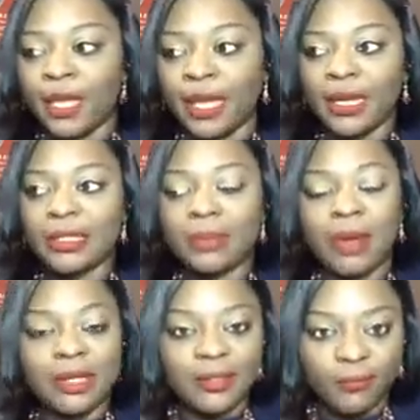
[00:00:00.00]
And it's
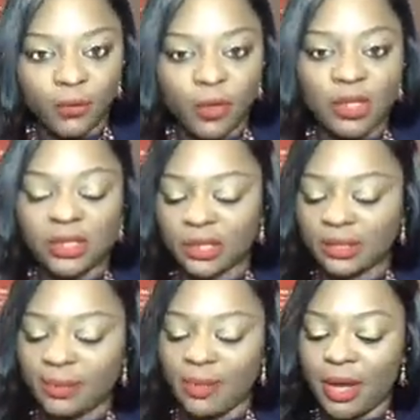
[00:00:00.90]
about divorce,
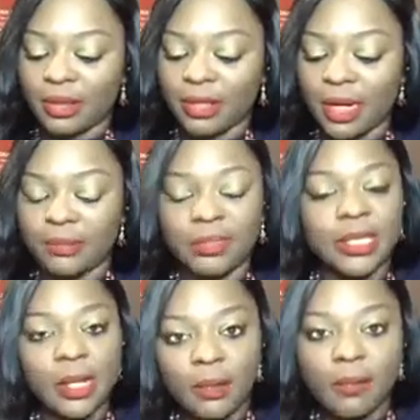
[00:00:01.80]
it's about
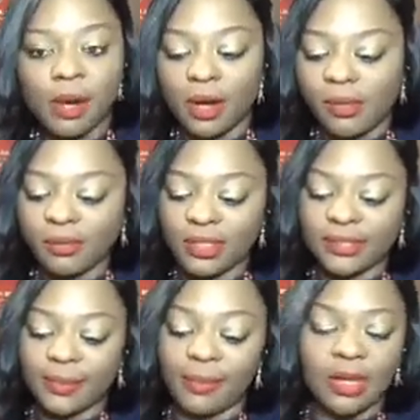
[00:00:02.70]
single moms,
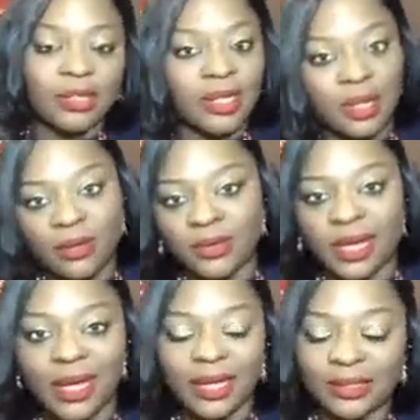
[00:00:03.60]
it's about single
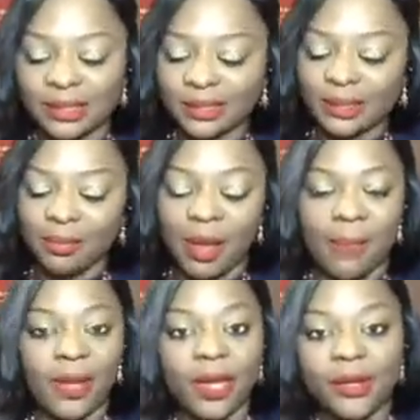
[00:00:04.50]
dads, it's
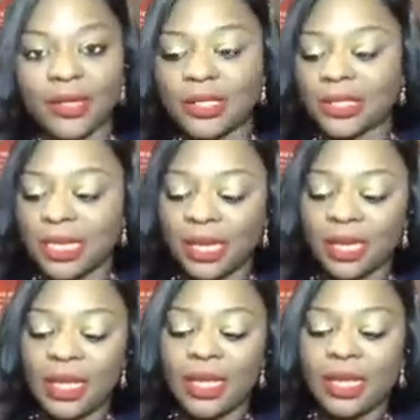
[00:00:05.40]
about parenting.
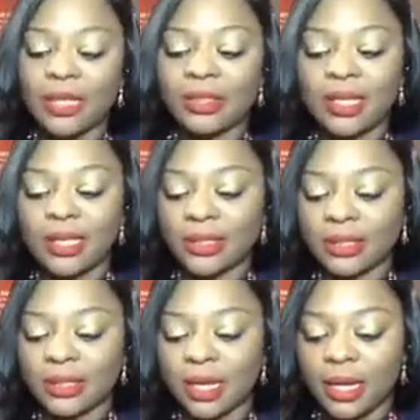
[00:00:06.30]

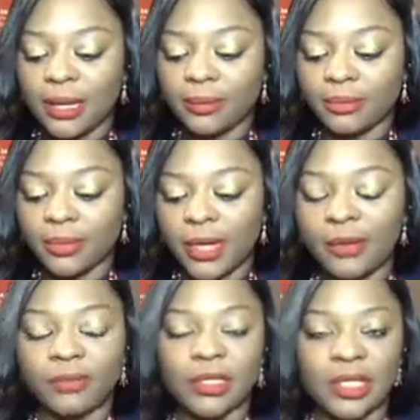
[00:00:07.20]
This
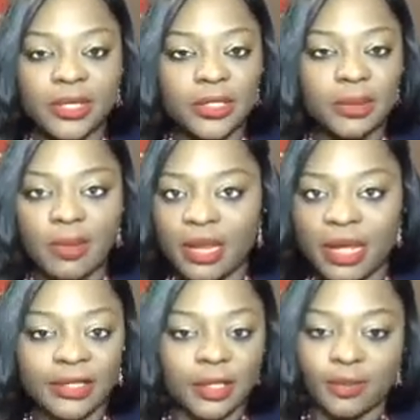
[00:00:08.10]
conversation may
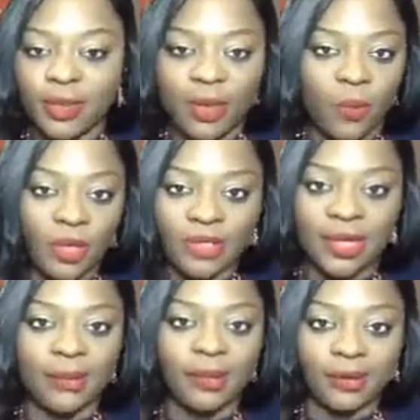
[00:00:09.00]
not just be a
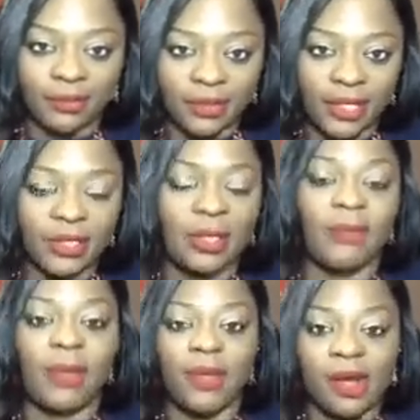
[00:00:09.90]
one-time conversation, it
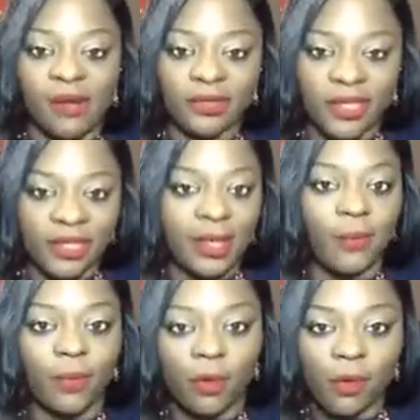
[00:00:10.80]
may be a conversation
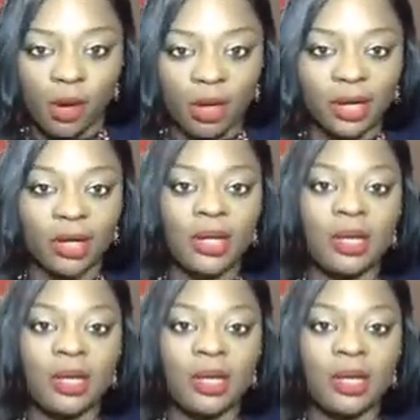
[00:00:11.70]
that will go on